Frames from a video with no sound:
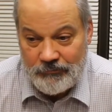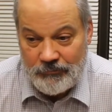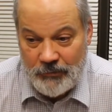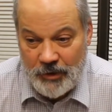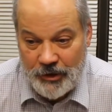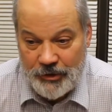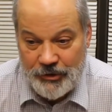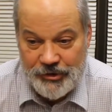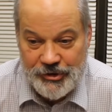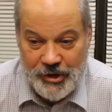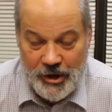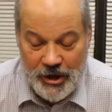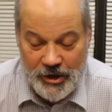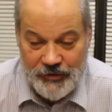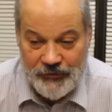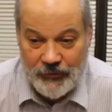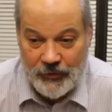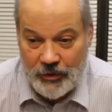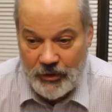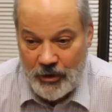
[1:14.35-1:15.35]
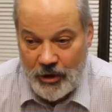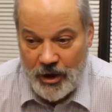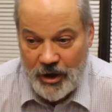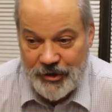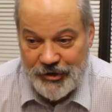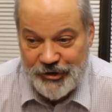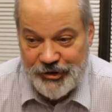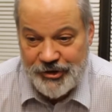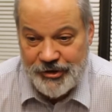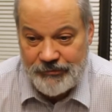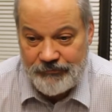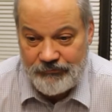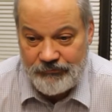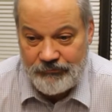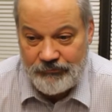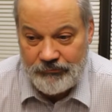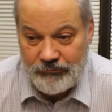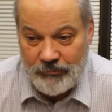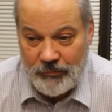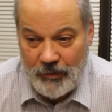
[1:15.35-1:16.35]
I used to ask for costs.
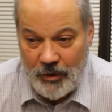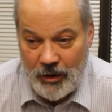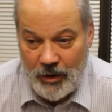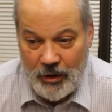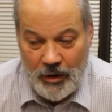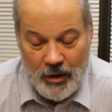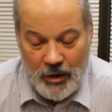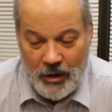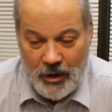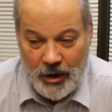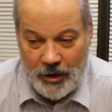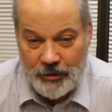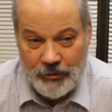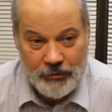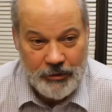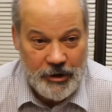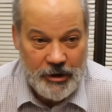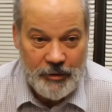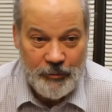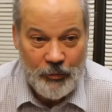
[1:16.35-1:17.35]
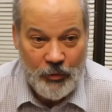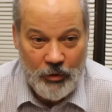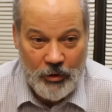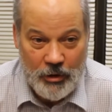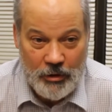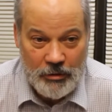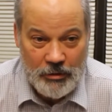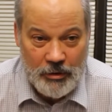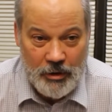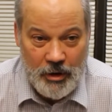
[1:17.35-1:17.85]
I don't anymore.